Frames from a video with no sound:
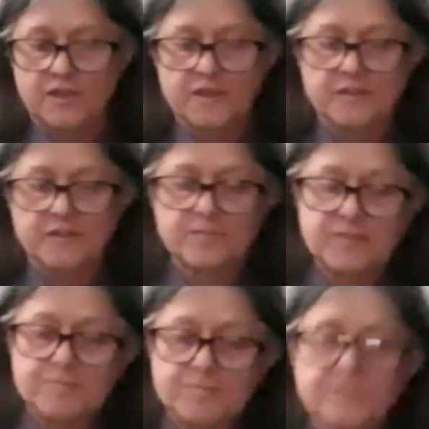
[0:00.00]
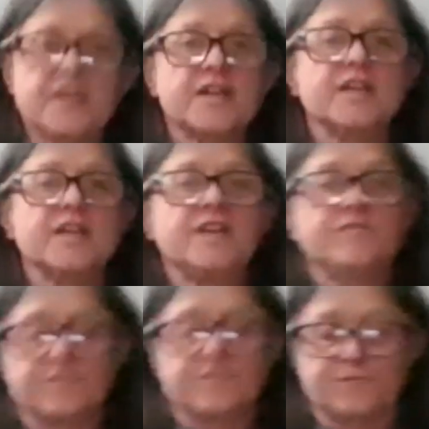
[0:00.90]
The people that I gave the
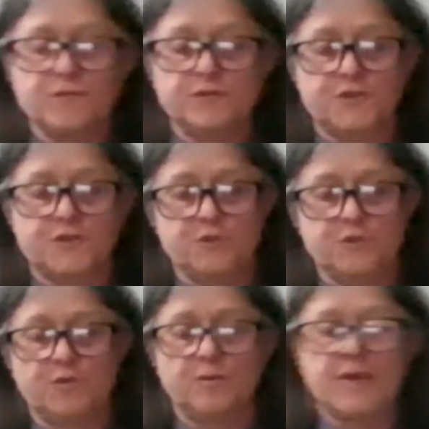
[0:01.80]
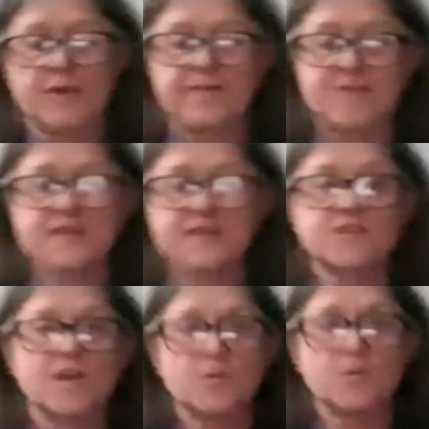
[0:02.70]
fruit to at that
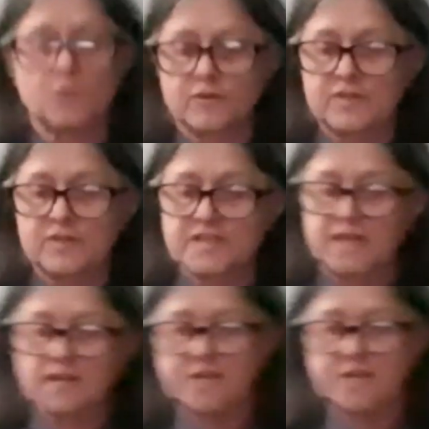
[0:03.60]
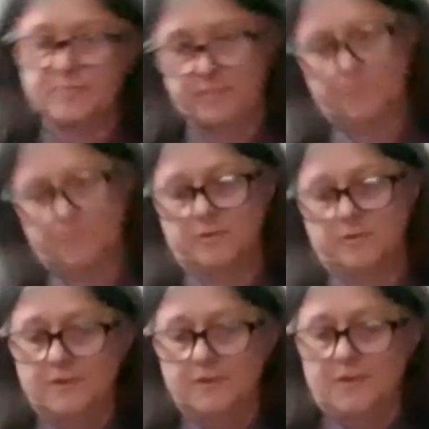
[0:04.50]
time were the daylight people.
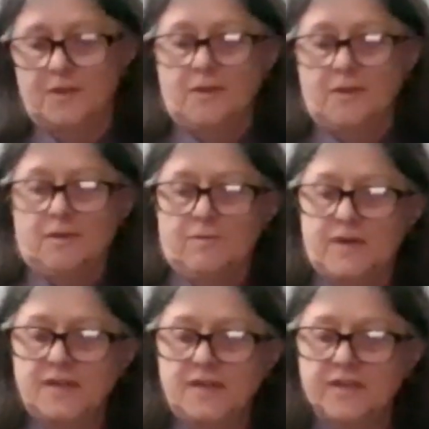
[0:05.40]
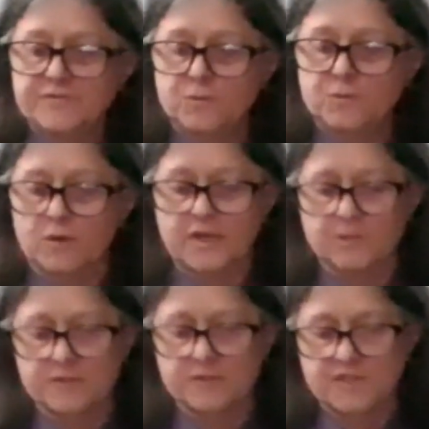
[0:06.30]
When I left work, it
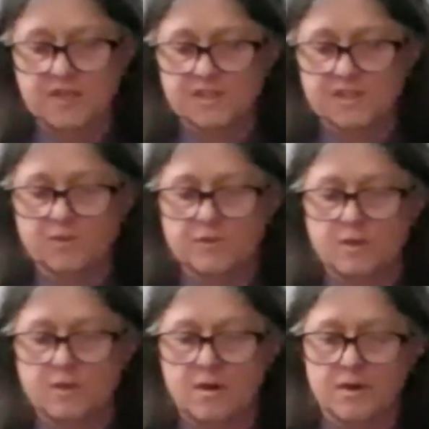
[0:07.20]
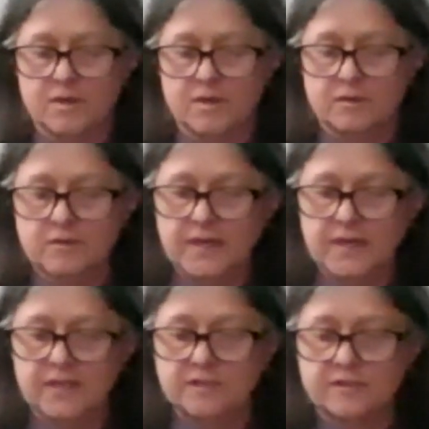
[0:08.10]
was dusk or dark,
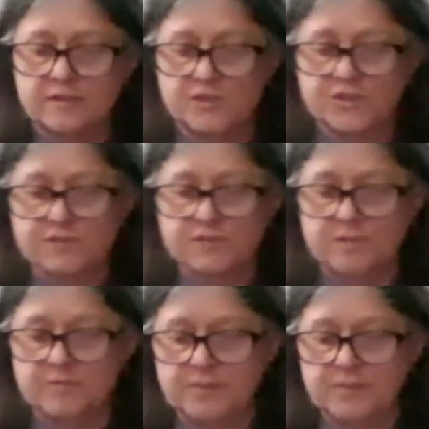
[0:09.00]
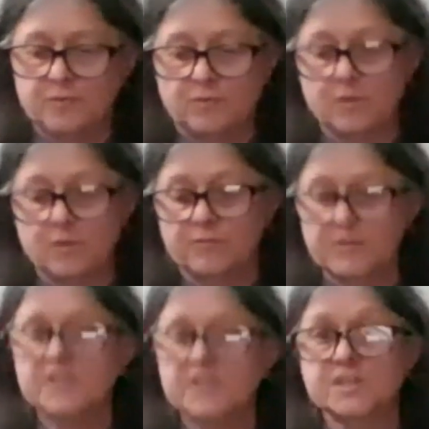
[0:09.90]
and the street people were
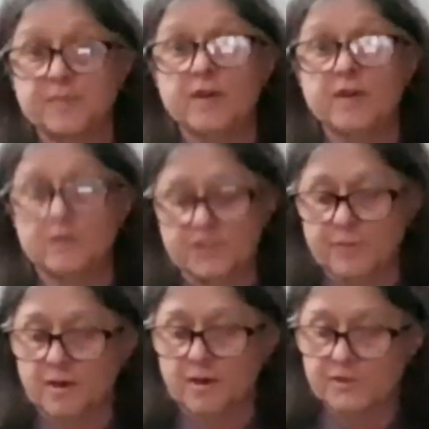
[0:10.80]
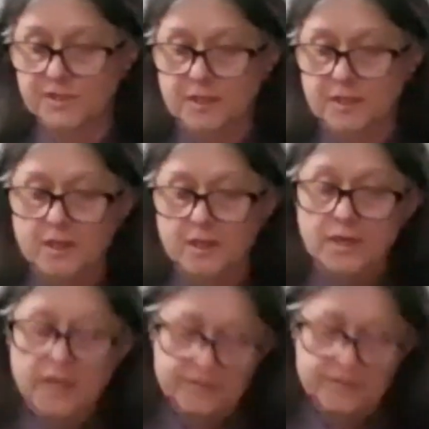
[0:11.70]
pretty sparse
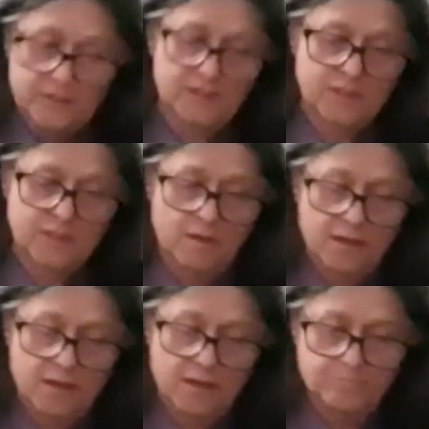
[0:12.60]
at this time.